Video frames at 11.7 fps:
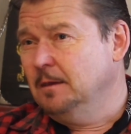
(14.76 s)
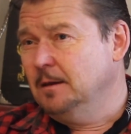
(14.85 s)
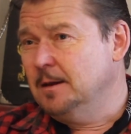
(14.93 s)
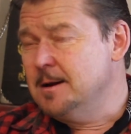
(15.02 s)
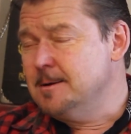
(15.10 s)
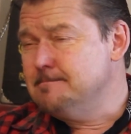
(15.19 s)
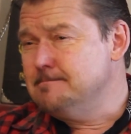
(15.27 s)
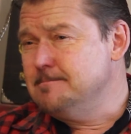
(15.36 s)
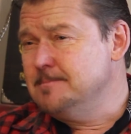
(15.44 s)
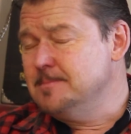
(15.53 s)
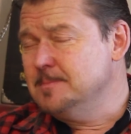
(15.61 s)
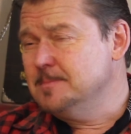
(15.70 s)

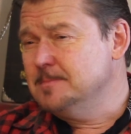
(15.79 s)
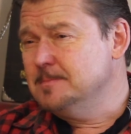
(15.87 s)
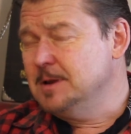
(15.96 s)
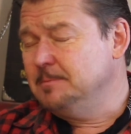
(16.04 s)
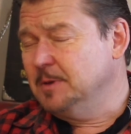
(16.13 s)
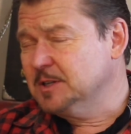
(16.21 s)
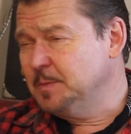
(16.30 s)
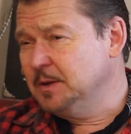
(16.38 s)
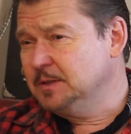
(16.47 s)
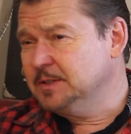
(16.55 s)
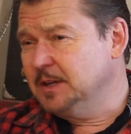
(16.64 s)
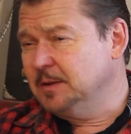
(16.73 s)
Um, in my
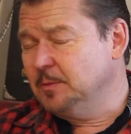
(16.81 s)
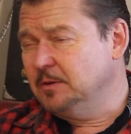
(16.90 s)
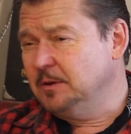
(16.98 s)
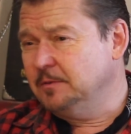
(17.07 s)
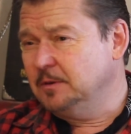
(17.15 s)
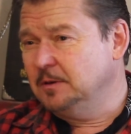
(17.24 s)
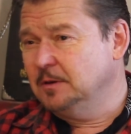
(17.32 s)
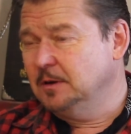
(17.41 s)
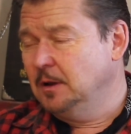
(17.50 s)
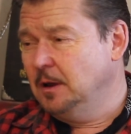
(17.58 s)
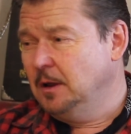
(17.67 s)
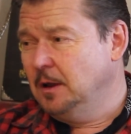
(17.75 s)
spare time, however,
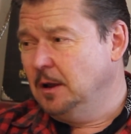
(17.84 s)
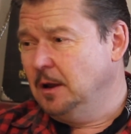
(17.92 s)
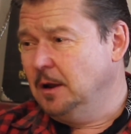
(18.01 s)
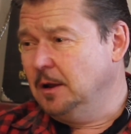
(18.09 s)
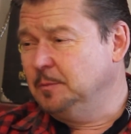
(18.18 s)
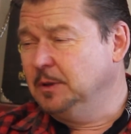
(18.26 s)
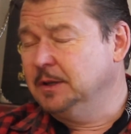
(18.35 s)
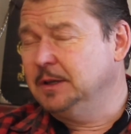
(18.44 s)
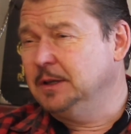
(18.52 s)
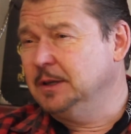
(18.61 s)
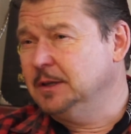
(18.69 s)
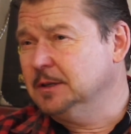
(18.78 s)
I
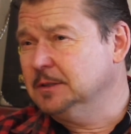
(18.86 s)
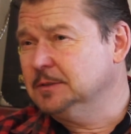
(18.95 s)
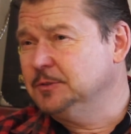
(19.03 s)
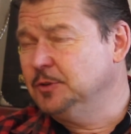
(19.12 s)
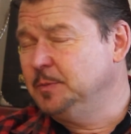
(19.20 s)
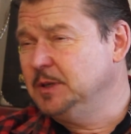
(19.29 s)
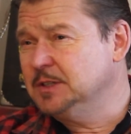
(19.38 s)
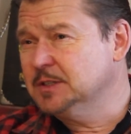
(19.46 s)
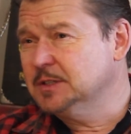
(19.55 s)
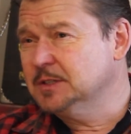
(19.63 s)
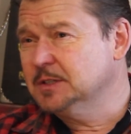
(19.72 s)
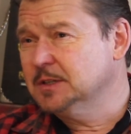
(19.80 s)
play in a two
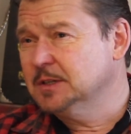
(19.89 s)
piece